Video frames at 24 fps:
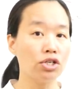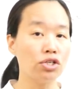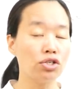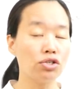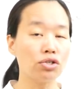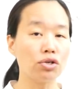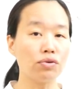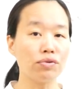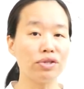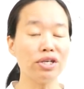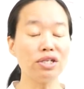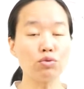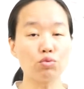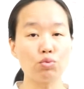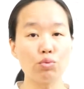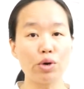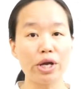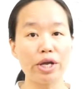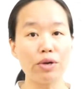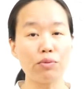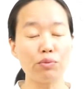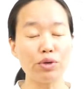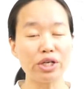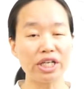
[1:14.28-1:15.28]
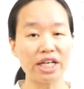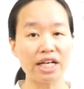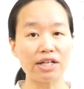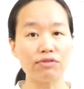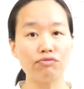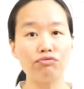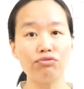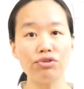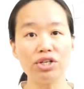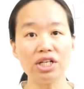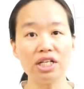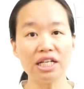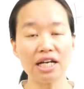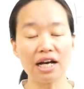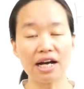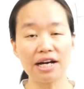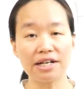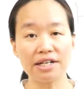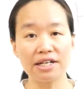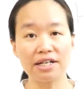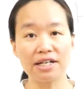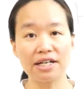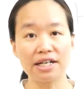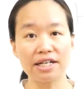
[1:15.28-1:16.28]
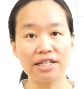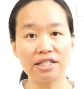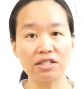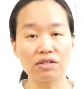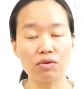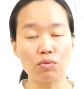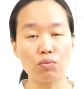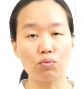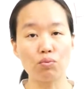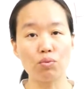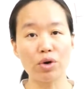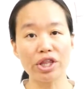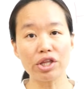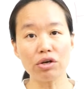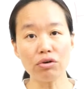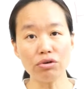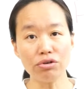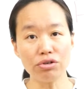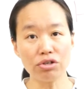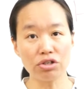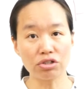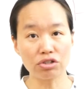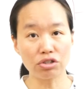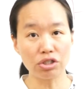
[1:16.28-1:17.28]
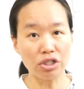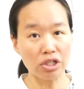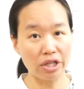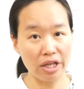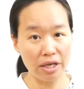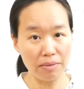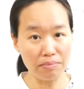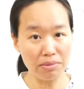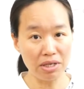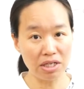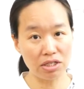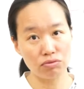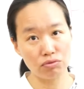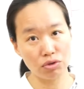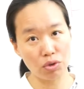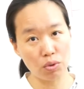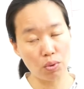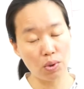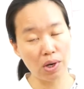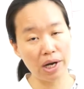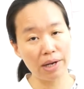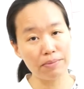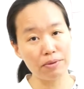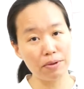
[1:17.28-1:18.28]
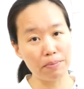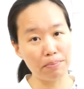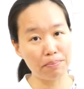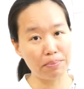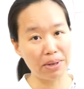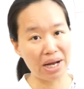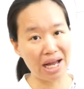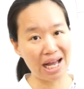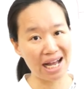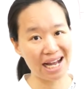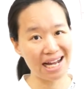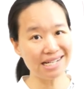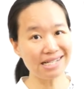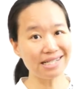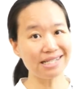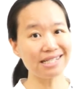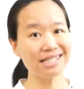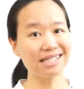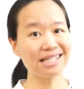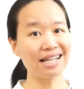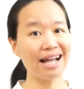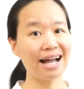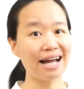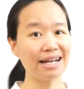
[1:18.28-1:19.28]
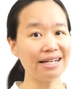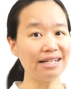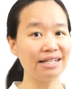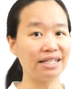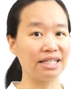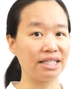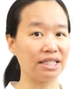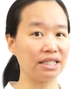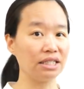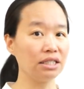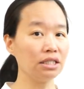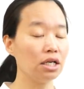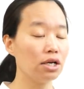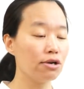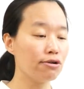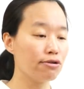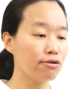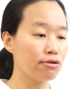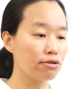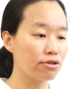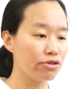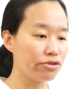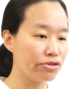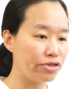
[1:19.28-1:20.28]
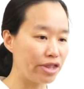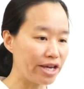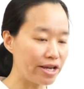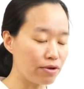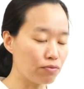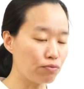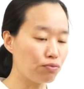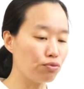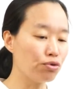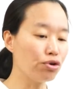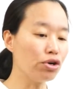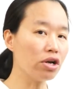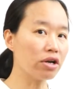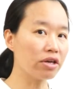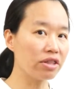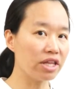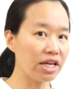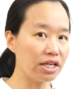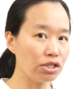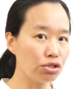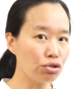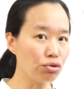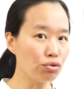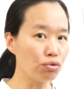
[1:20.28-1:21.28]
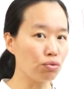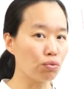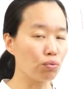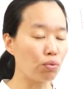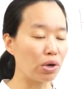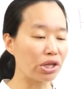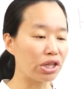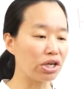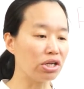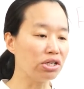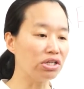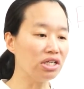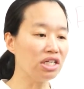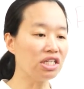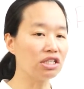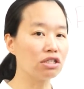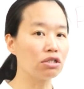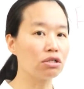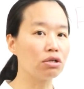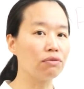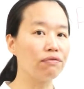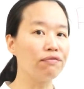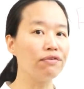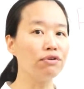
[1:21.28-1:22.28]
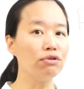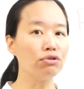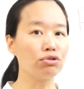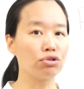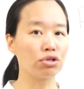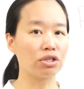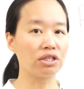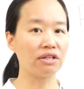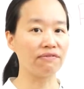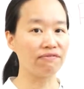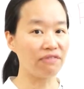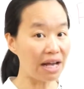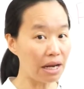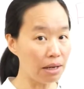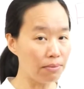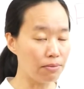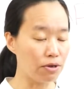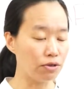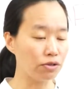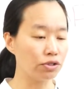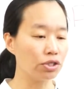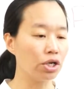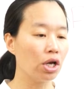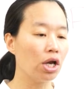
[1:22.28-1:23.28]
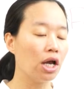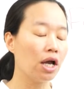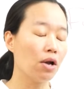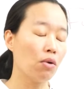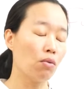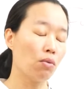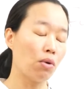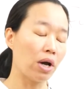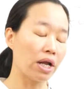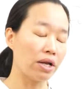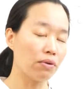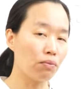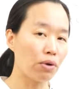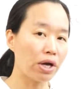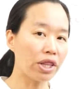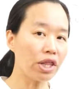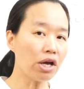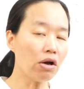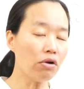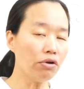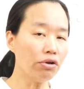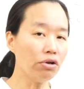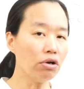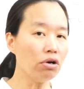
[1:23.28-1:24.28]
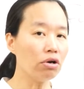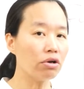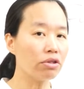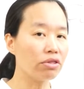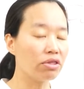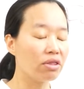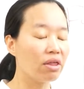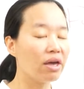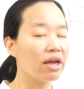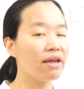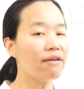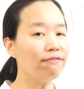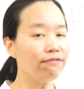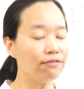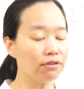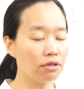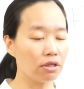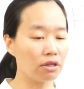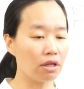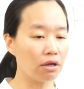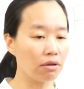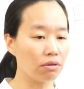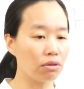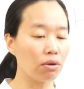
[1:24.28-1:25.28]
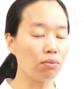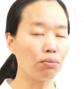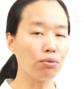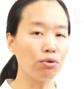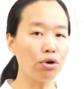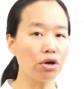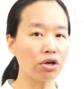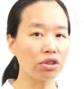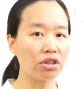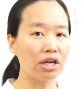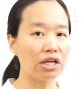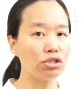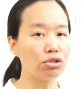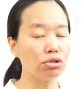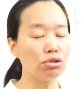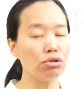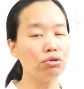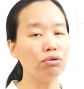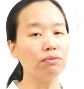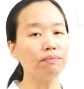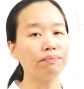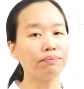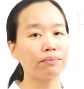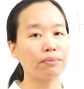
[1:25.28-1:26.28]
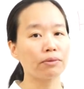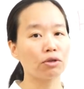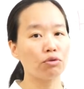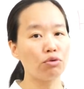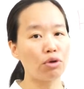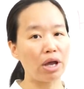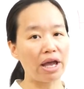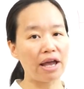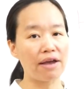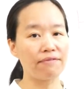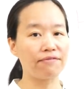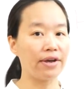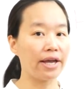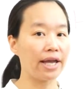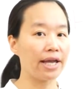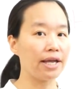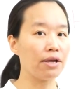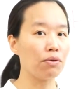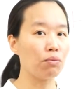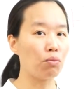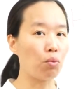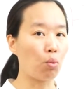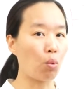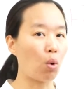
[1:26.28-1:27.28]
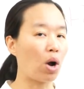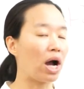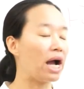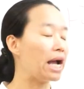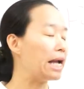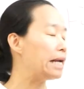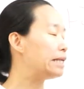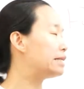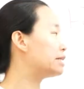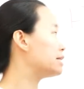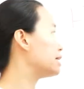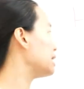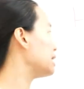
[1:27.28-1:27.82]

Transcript: So this way we can really analyze whether or not they meet requirement by understanding the work they do, whether it needs to future development, and whether or not the work they do will have a wider